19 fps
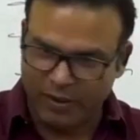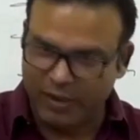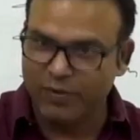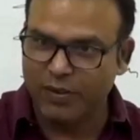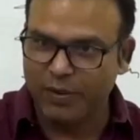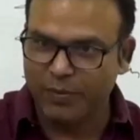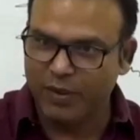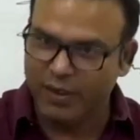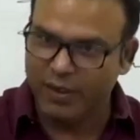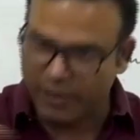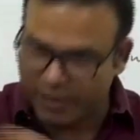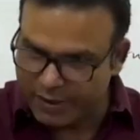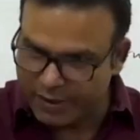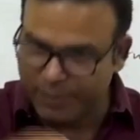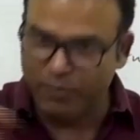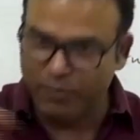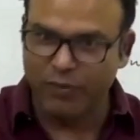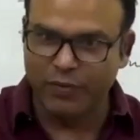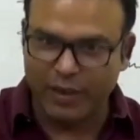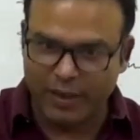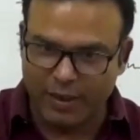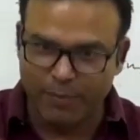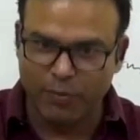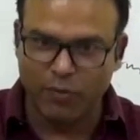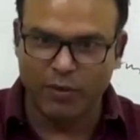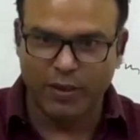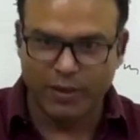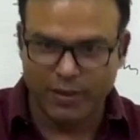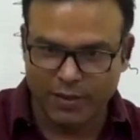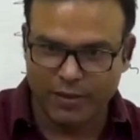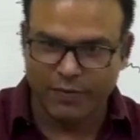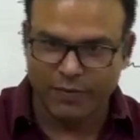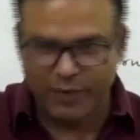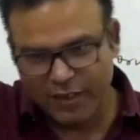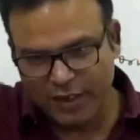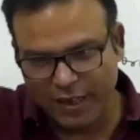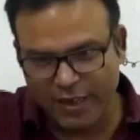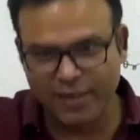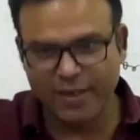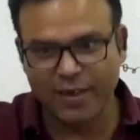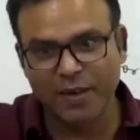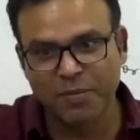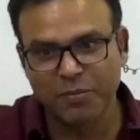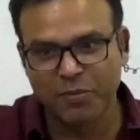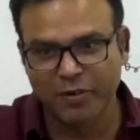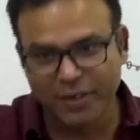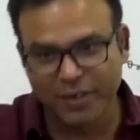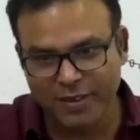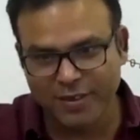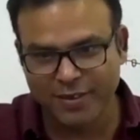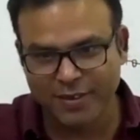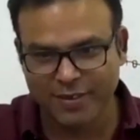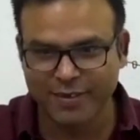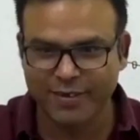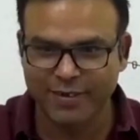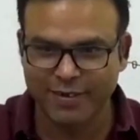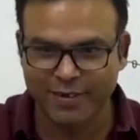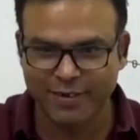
because of they remove the components, change the components.